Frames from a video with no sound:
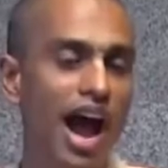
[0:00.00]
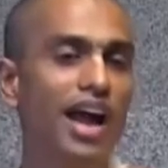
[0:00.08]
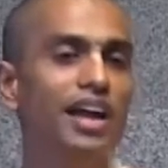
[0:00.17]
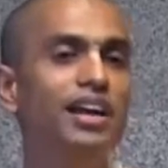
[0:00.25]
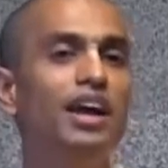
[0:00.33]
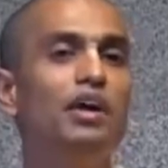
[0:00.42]

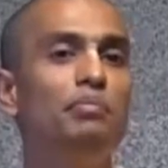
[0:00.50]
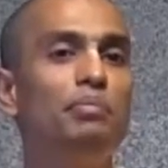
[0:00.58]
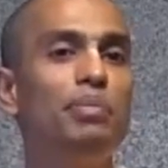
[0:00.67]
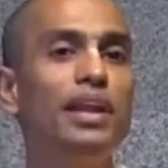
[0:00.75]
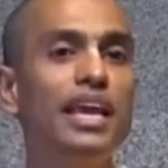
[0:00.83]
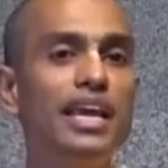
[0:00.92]
And
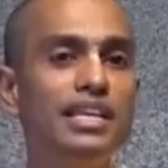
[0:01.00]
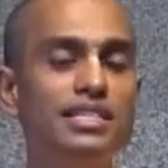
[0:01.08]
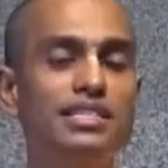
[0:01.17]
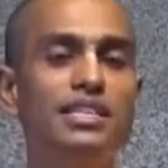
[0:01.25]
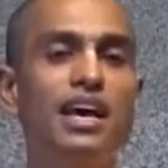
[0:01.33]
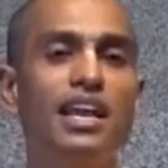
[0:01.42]

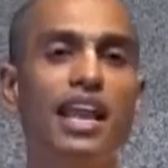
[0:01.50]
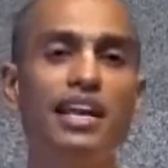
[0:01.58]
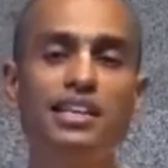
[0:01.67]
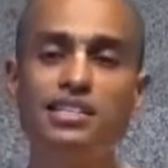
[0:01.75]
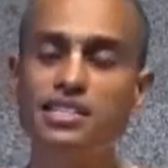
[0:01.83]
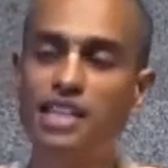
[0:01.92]
please,
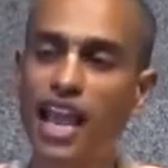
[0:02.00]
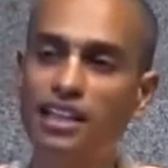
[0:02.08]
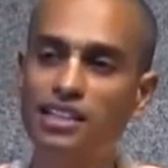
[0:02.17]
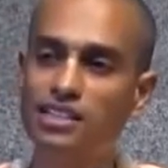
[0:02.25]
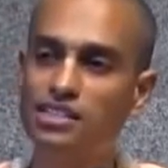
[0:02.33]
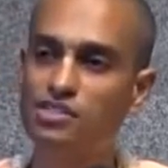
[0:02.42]
let us
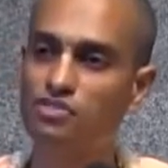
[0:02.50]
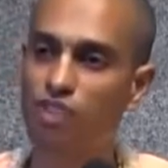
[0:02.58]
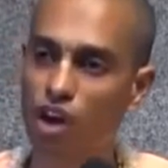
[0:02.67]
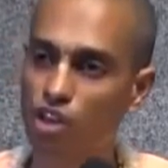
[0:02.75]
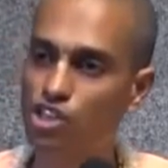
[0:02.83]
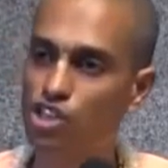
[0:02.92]
take this
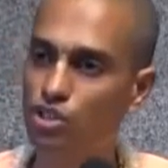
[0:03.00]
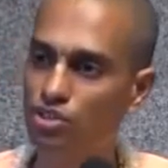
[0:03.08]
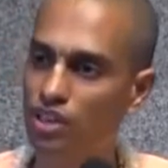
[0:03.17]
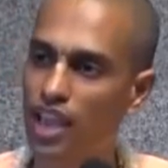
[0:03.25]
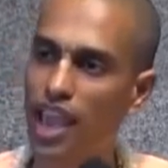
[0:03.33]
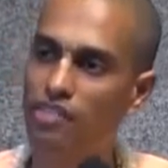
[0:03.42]

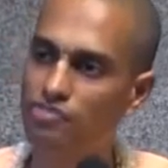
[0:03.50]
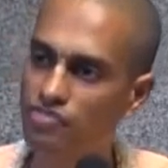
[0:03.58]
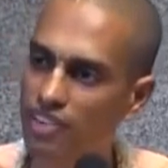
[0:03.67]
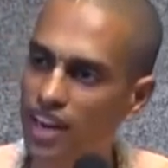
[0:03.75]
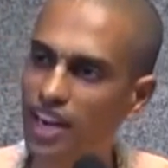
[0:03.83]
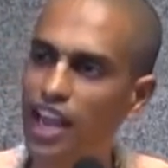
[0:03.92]
fortune
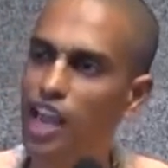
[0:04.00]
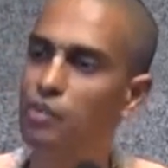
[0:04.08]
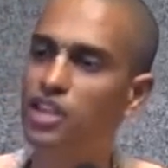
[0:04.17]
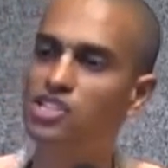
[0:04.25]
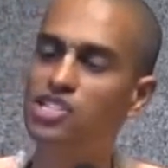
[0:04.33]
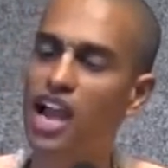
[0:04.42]
every day
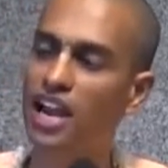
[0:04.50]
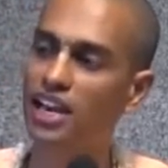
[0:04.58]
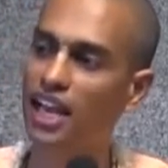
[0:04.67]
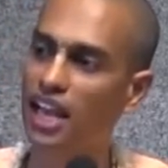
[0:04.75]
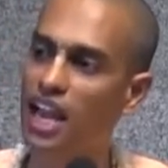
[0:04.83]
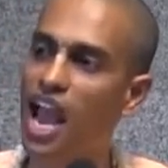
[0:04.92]
by
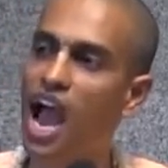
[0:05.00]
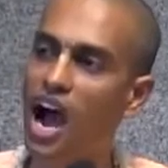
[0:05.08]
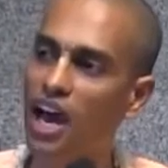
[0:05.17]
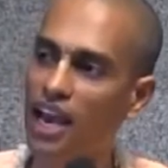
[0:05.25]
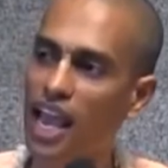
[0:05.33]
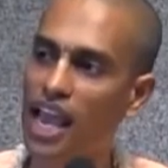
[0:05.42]
chanting
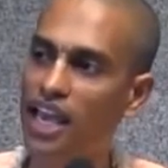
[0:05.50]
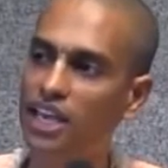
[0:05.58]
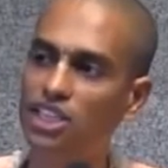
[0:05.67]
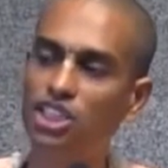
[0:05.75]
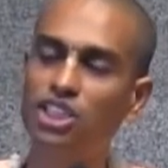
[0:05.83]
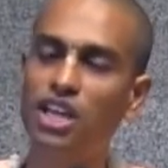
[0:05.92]
Hare
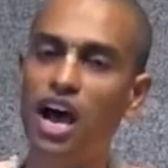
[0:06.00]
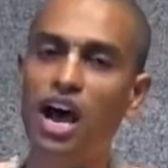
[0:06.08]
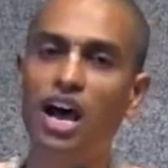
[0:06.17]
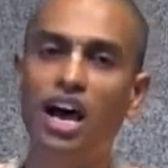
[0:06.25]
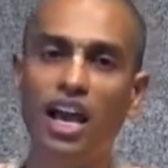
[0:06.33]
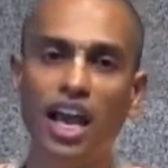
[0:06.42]

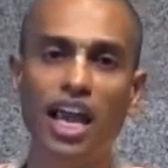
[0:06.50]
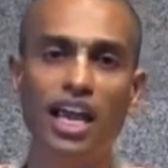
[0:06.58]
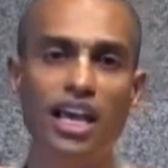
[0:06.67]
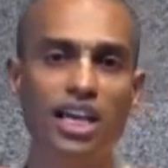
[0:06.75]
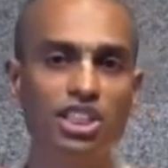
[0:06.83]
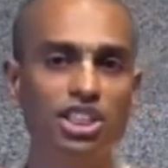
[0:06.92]
Krishna,
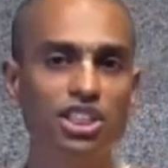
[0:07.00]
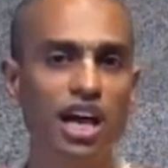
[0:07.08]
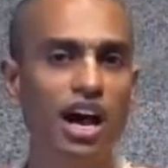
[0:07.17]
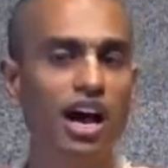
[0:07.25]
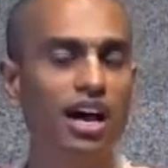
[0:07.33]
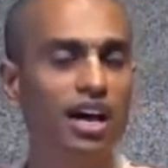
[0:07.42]

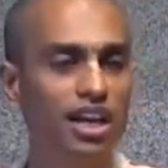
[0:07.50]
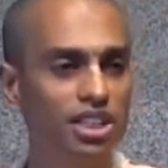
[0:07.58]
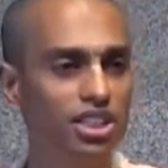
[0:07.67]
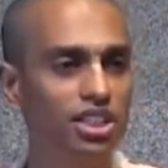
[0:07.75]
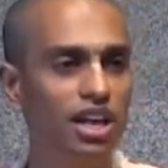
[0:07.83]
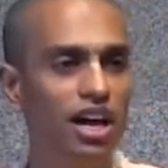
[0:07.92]

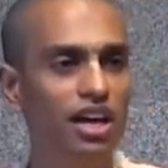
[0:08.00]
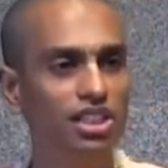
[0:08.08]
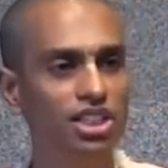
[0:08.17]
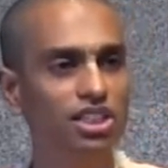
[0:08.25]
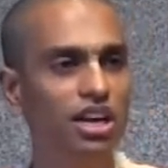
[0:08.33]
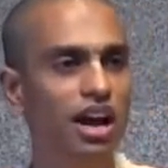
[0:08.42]
Krishna
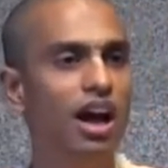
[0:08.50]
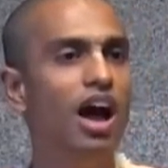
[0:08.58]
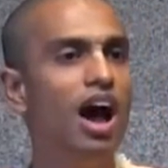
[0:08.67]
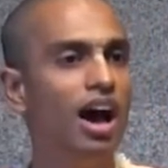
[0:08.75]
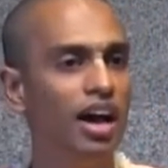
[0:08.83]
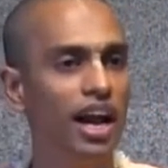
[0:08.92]
Krishna,
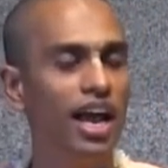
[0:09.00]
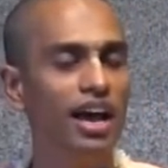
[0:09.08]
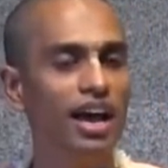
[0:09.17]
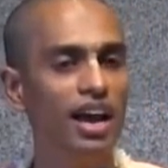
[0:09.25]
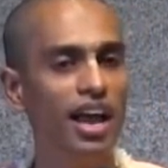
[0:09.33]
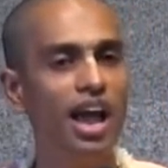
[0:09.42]

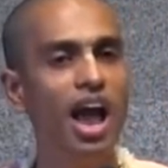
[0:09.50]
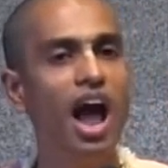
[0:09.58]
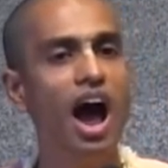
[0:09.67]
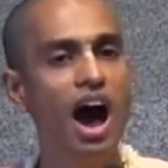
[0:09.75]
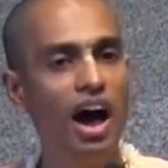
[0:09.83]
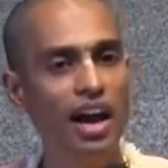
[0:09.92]
Hare Hare.
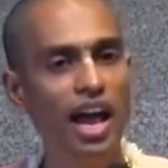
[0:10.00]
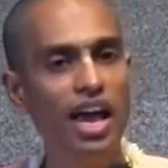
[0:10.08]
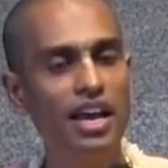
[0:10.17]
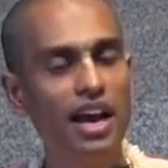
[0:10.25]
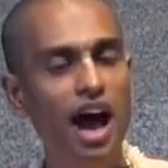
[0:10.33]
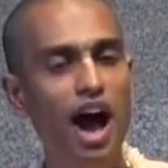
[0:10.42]

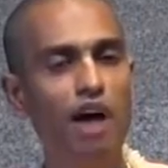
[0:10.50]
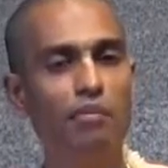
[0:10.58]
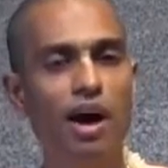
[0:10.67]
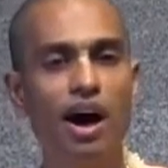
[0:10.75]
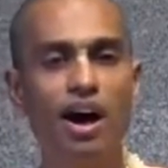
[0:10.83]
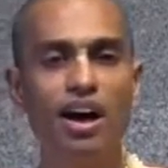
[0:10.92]
Hare
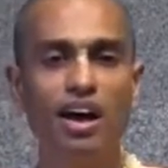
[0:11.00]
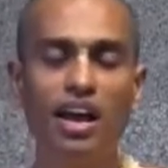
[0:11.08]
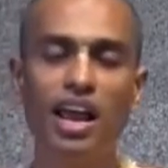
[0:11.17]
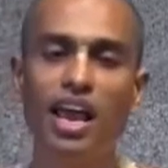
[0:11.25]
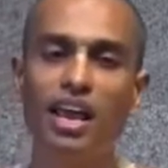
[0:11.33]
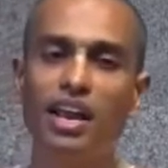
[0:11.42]
Rama,
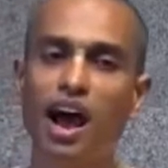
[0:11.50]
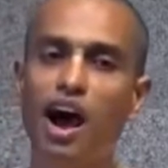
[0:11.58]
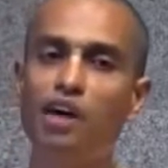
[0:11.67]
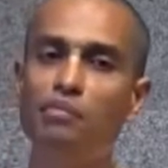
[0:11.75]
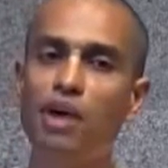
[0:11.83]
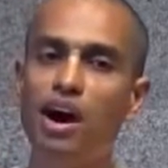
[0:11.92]

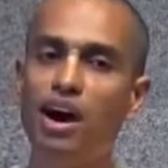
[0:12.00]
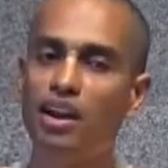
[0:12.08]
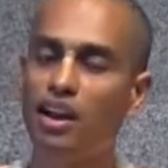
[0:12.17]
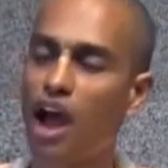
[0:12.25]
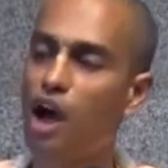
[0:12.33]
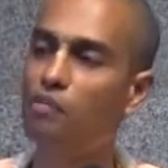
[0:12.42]

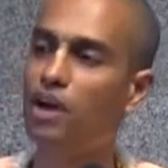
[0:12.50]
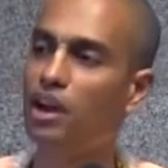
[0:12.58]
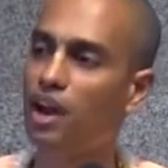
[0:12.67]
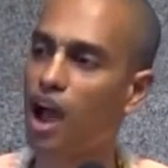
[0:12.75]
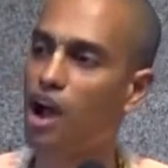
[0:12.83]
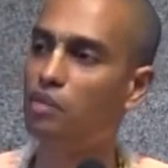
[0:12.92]
Rama
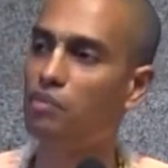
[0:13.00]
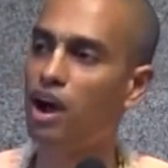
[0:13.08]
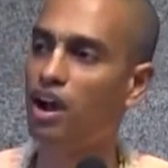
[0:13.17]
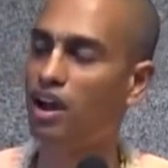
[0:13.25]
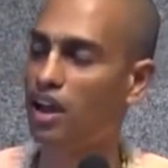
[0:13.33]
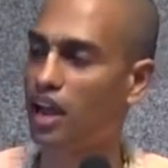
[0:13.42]

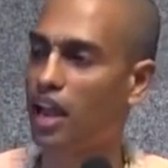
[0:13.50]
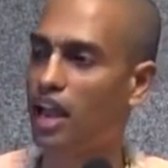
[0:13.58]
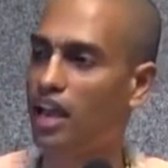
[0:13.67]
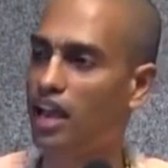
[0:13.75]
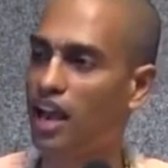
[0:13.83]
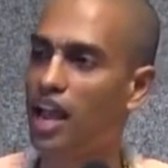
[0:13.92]
Rama,
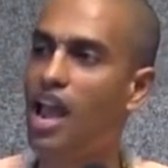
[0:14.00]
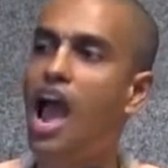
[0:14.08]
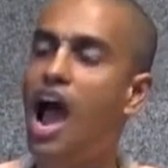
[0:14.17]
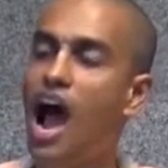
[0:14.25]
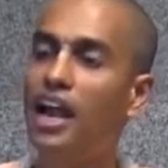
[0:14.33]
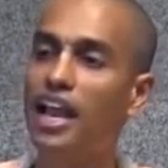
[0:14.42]
Hare Hare.
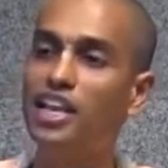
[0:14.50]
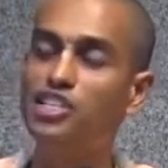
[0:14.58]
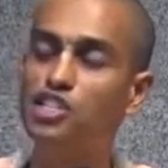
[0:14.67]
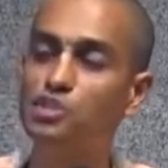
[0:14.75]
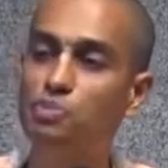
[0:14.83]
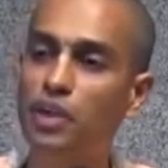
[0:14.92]
And
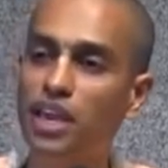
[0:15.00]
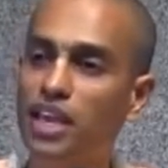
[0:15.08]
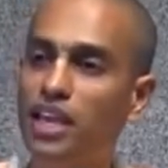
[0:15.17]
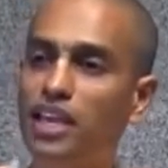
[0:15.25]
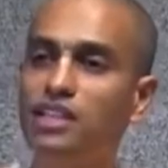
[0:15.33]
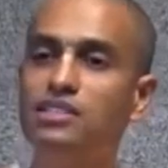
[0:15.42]

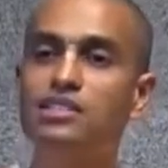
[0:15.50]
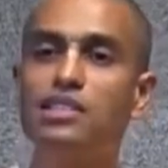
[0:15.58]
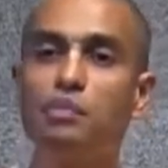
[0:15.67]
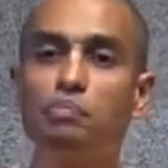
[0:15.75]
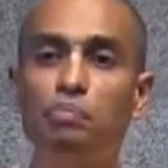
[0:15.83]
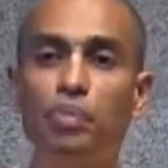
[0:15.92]
experience
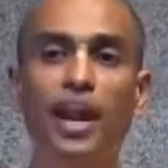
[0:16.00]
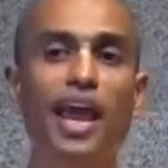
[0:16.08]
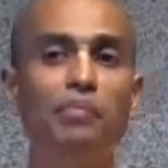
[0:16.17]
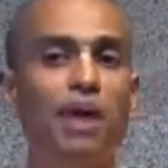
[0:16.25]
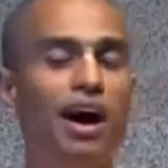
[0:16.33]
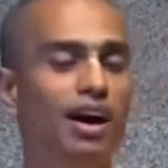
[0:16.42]
the
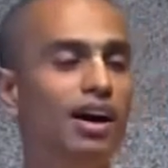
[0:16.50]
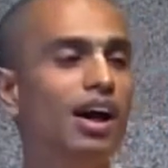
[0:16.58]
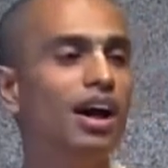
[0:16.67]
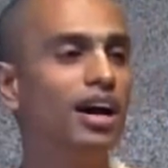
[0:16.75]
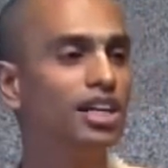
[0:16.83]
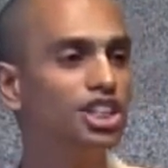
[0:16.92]
prema,
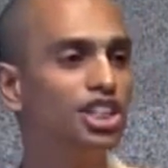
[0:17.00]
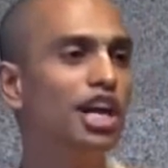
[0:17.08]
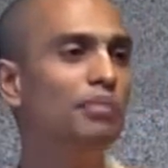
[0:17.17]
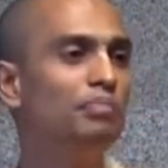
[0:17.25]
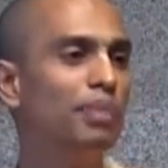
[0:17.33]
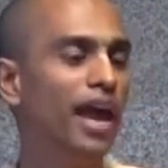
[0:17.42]

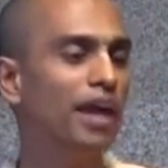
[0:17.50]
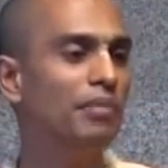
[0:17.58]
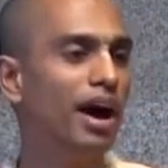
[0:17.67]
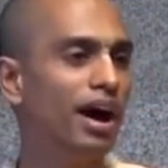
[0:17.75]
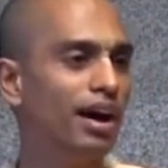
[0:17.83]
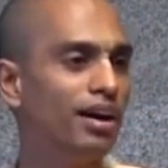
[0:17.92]
Krishna
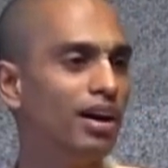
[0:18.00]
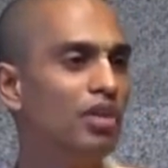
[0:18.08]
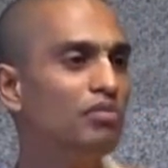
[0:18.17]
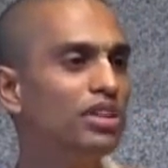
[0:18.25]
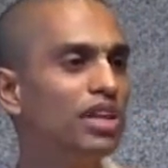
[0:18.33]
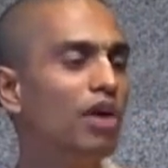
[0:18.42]
prema,
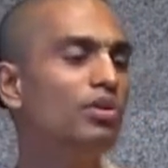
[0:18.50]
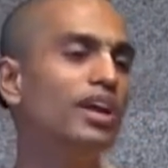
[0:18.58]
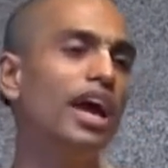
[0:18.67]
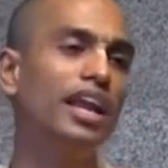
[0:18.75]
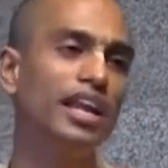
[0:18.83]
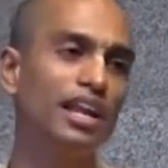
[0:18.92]
without
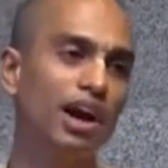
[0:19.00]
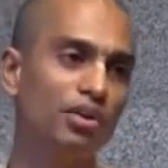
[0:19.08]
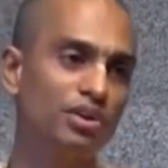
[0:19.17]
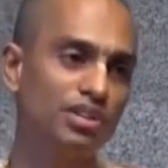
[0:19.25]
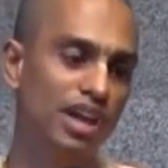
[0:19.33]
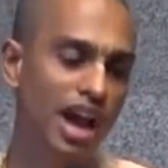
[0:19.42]
any
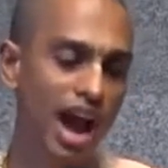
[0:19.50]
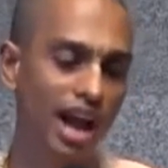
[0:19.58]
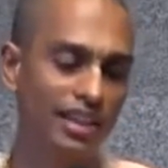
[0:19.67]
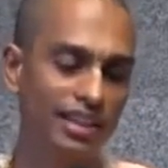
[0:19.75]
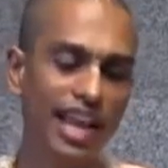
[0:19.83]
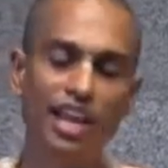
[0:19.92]
doubt.
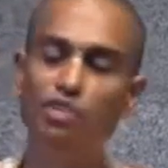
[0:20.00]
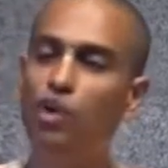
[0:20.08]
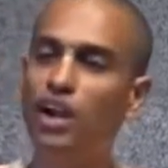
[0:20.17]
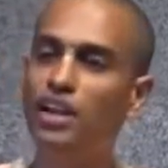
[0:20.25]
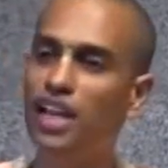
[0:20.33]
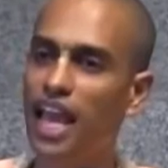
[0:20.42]
And then
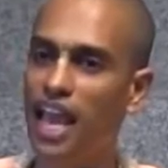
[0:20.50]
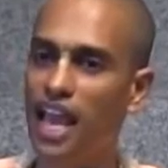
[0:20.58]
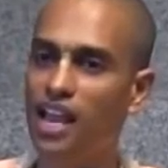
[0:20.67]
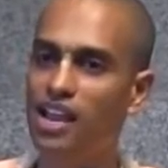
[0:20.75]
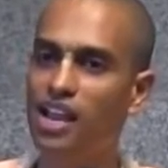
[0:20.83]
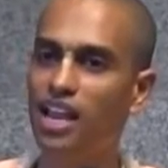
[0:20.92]
one
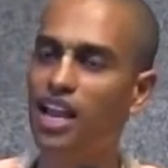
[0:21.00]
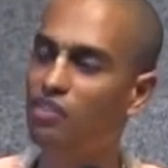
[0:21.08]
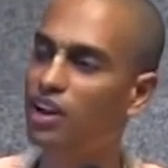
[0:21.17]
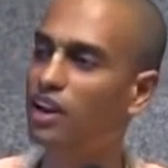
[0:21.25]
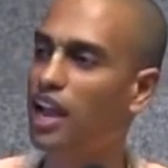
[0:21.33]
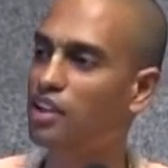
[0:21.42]
day in
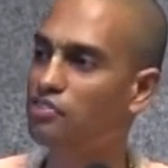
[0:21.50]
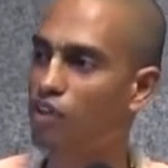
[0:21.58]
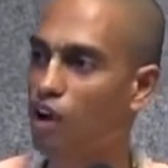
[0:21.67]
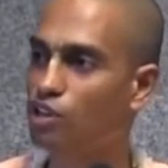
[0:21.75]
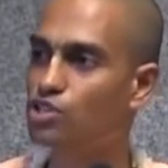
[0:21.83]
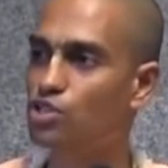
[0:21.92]
our life
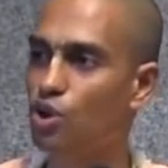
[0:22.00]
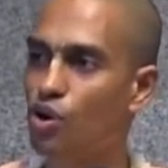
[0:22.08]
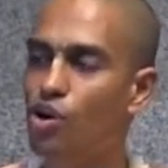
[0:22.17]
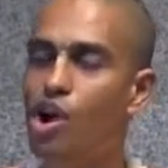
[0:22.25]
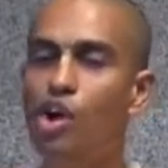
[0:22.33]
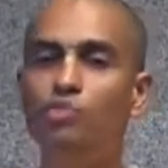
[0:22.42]

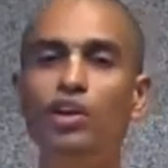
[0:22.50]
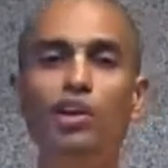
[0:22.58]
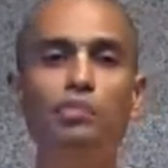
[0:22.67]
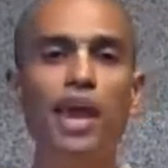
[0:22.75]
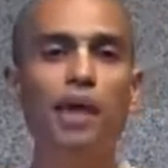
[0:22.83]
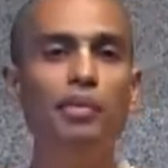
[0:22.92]
also,
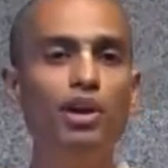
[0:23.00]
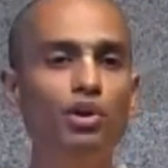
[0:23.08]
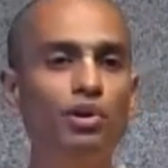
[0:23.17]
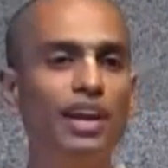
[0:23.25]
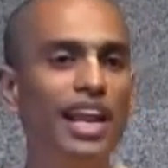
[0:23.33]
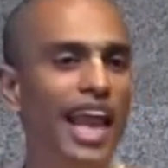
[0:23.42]
we'll be able
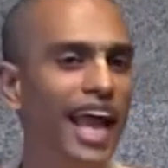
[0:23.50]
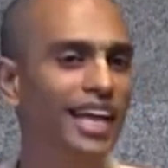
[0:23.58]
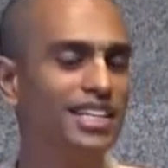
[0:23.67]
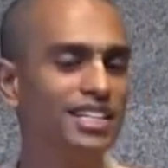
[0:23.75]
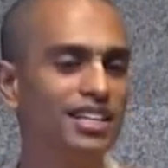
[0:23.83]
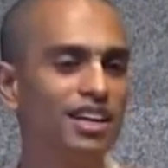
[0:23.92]
to relate